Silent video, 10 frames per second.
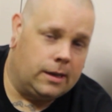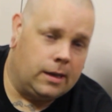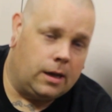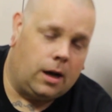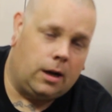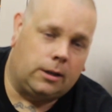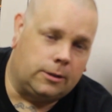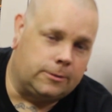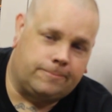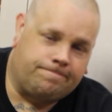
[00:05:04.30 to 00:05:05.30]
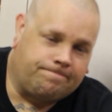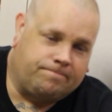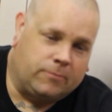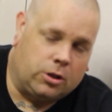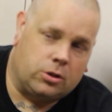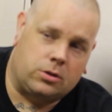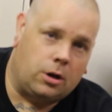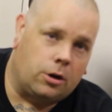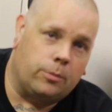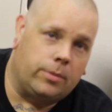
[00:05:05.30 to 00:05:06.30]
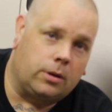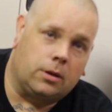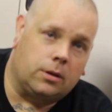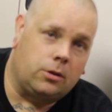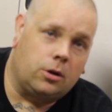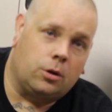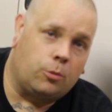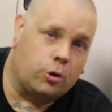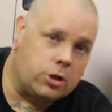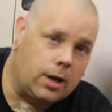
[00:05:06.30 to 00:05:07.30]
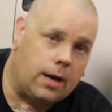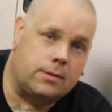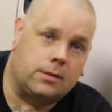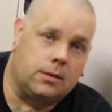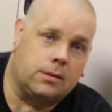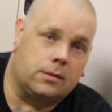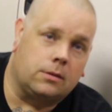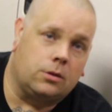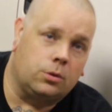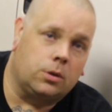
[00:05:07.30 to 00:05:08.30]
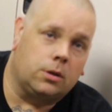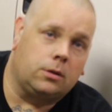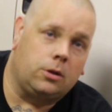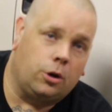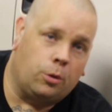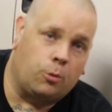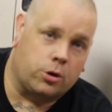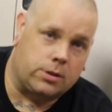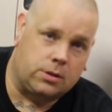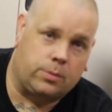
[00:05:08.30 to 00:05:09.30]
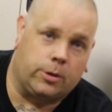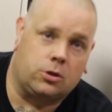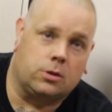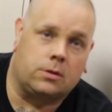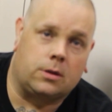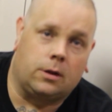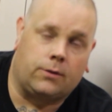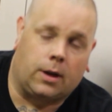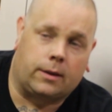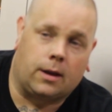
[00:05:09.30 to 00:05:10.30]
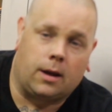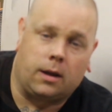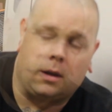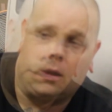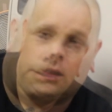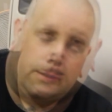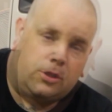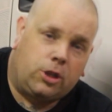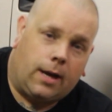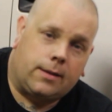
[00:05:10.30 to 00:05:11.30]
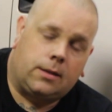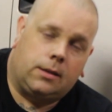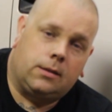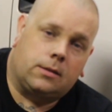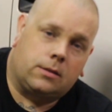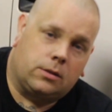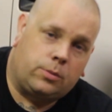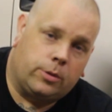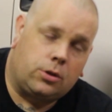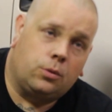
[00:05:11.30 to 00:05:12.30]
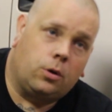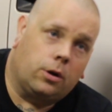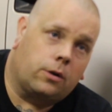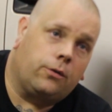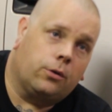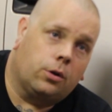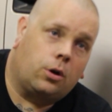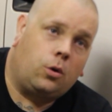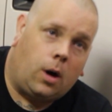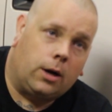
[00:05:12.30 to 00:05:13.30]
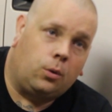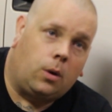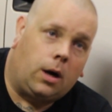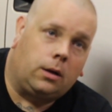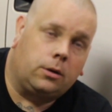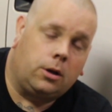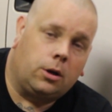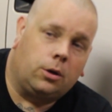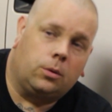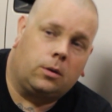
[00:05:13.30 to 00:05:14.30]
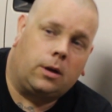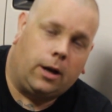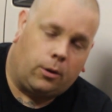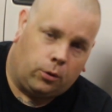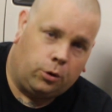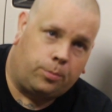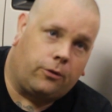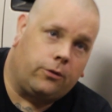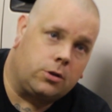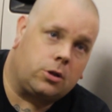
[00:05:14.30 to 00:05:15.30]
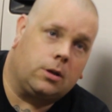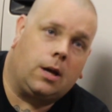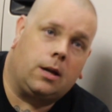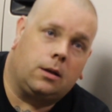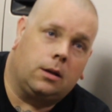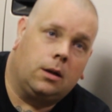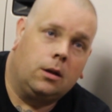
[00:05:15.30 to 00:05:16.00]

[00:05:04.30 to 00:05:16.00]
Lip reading: I just started building, you know, more chassis and doing, you know, more suspension stuff like that. Did chassis and suspension work for quite a while, you know, got real proficient at it.